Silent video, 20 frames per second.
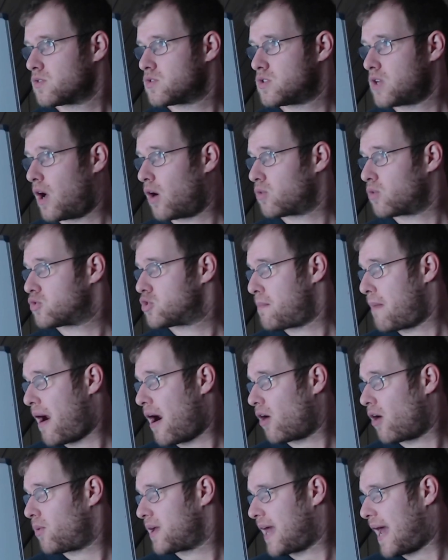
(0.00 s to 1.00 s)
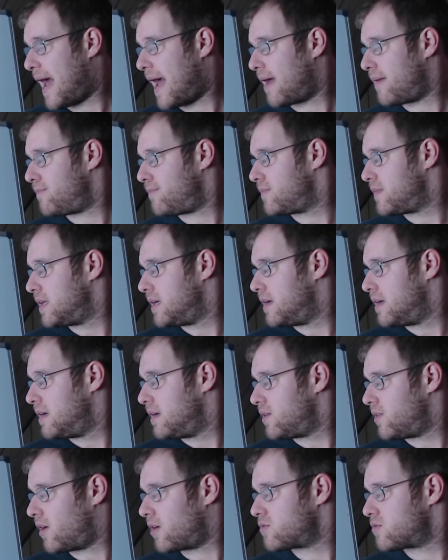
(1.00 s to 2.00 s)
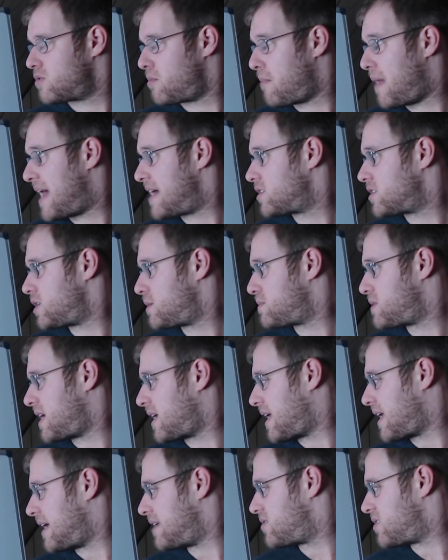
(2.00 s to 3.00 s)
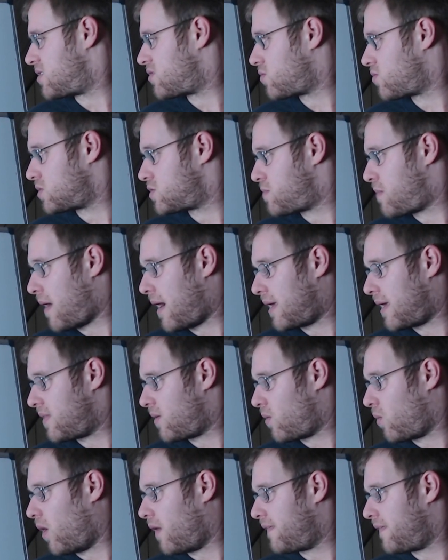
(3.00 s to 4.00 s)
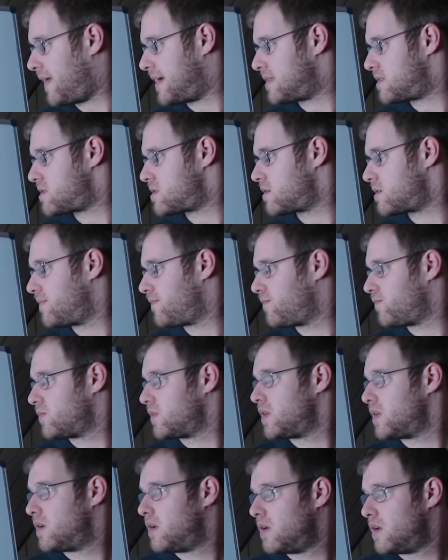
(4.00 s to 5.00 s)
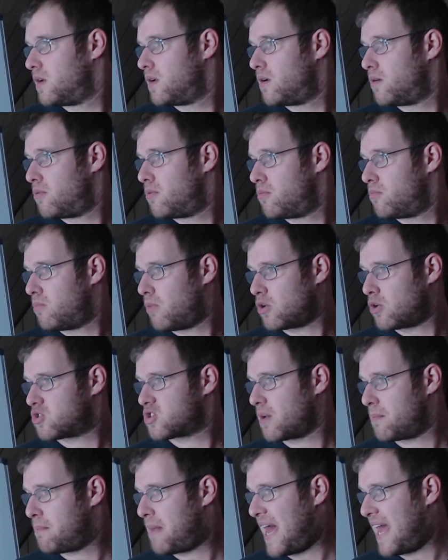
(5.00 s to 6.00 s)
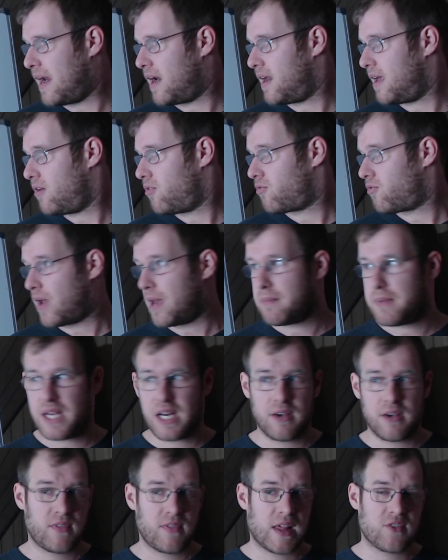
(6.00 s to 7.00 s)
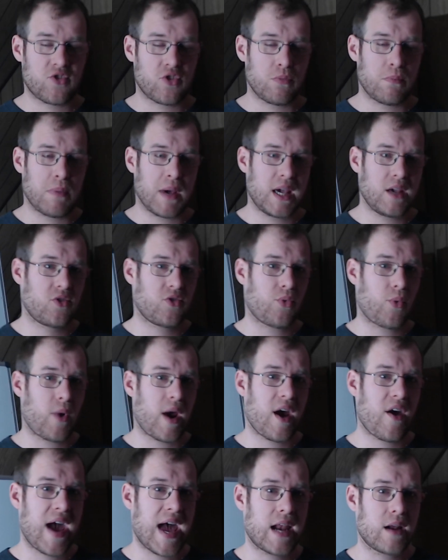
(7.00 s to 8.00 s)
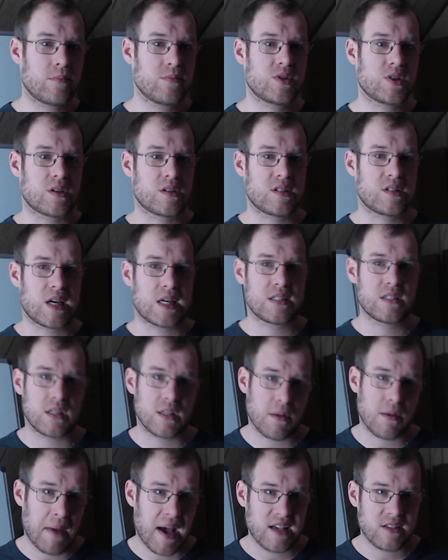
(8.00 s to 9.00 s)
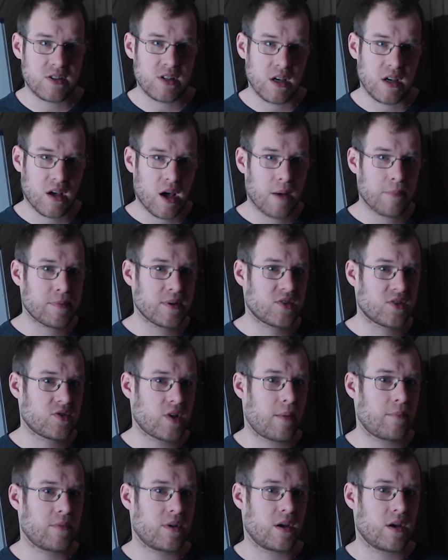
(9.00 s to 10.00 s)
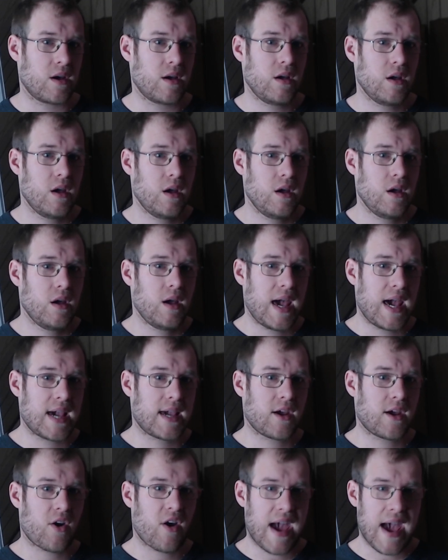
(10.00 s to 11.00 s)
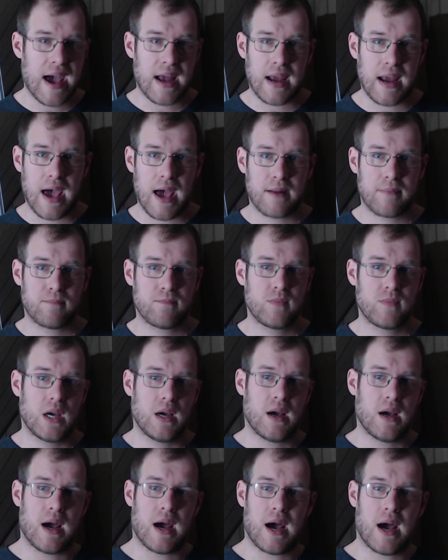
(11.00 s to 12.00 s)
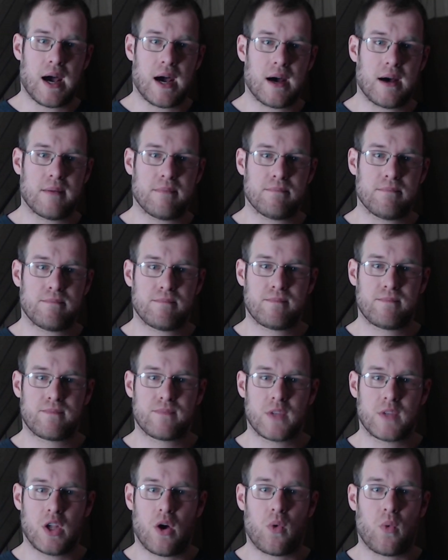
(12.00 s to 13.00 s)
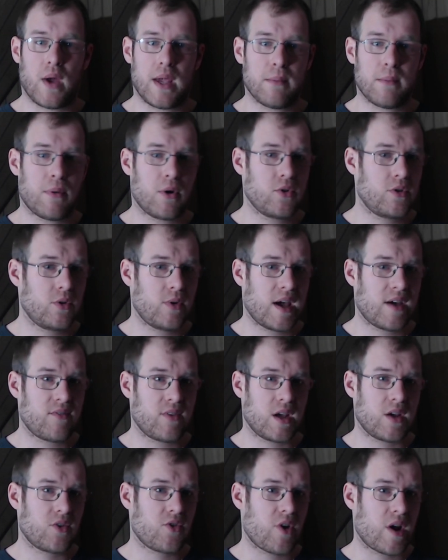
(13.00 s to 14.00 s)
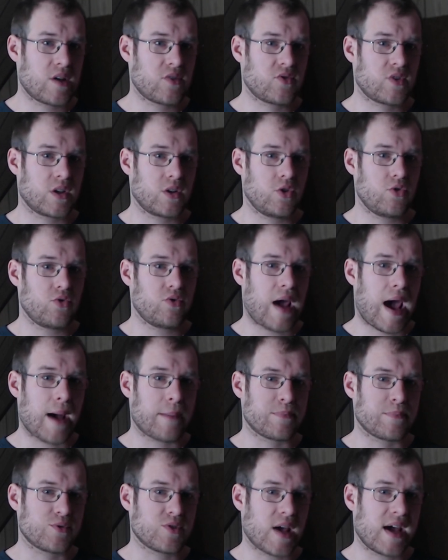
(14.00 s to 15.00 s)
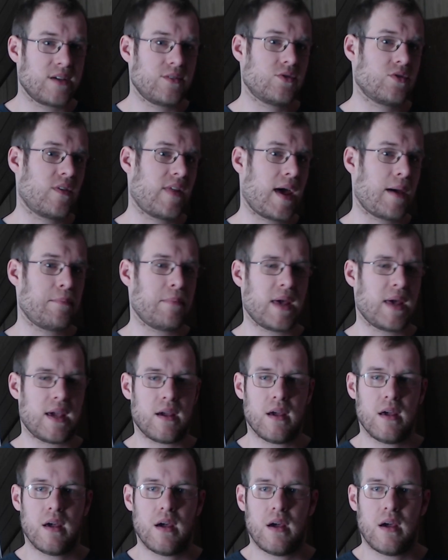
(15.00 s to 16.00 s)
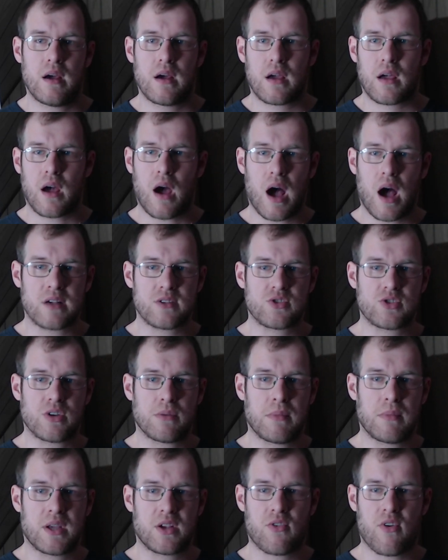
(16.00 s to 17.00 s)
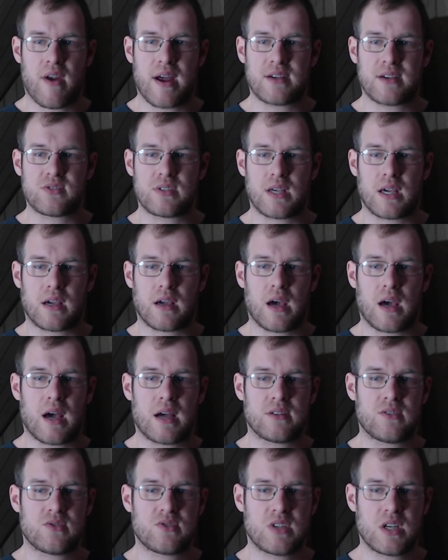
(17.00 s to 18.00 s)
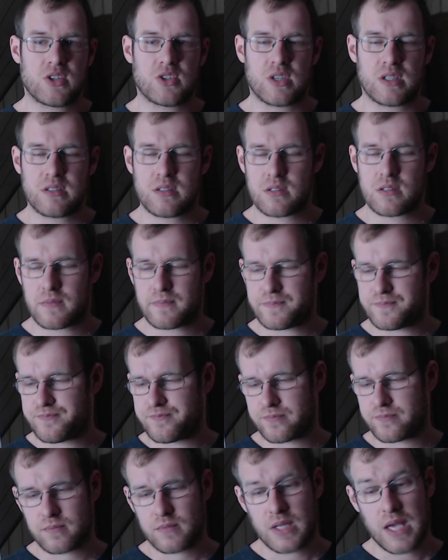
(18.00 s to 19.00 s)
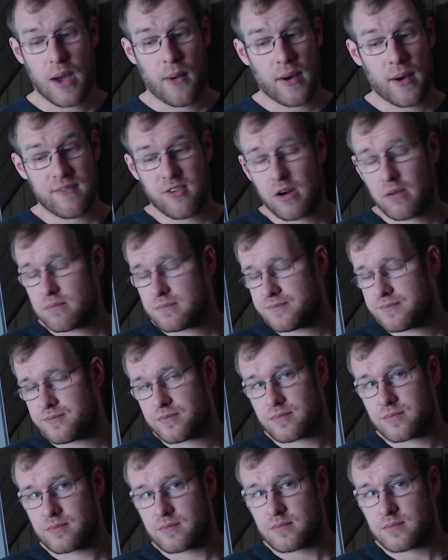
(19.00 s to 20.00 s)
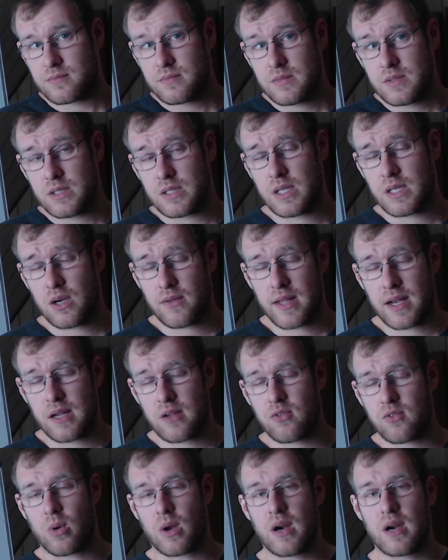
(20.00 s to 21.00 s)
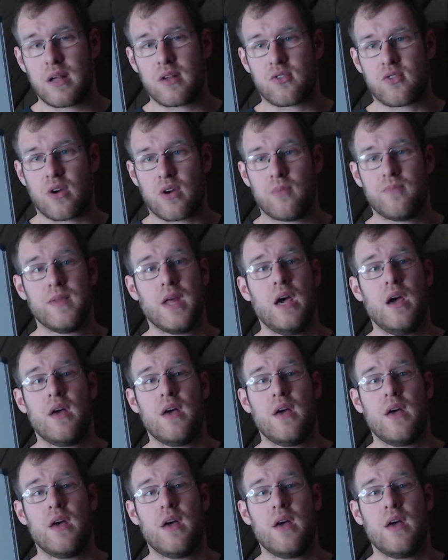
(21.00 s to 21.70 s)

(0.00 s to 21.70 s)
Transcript: So tomorrow we got, you know, some matchups. I guess this one's probably the one that's most competitive. I mean, unless you base Rare Adam's success in Demacia Cup as something to hang your hat on. Um, you know, Weibo do have an interesting new top side, so that may cause some interesting uh, decisions. However, you know, that is what it is. So